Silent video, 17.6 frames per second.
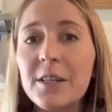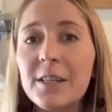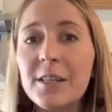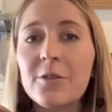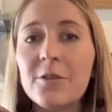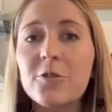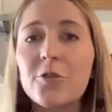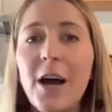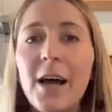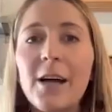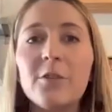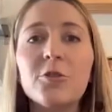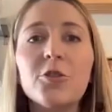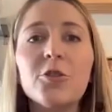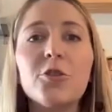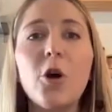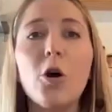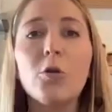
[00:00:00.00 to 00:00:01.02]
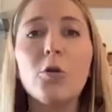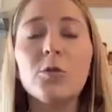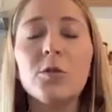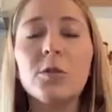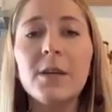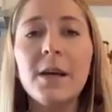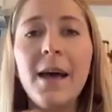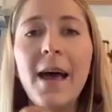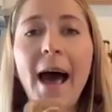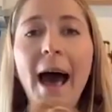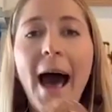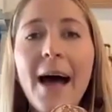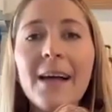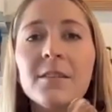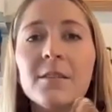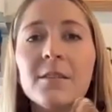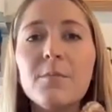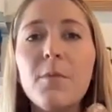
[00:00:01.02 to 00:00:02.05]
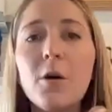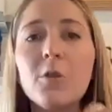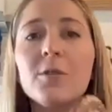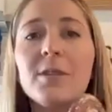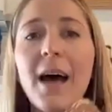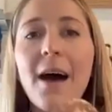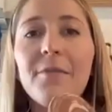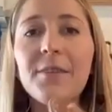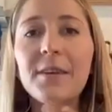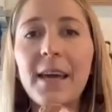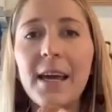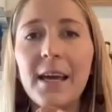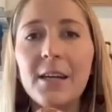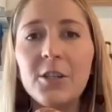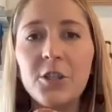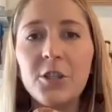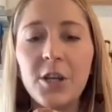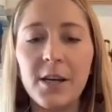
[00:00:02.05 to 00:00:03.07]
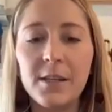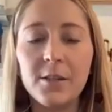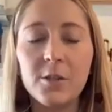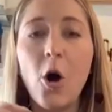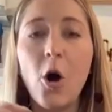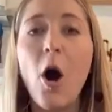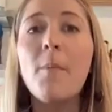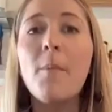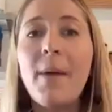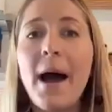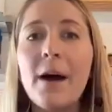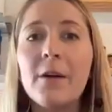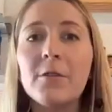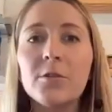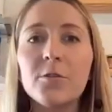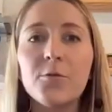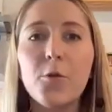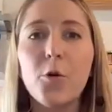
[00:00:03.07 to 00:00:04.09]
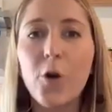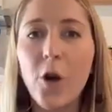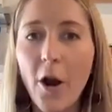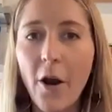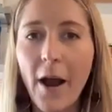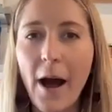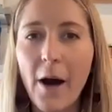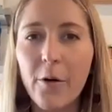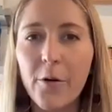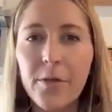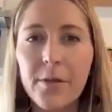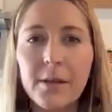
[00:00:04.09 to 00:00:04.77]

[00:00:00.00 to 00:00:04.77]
clinical trials has the most efficacious compounds for our health.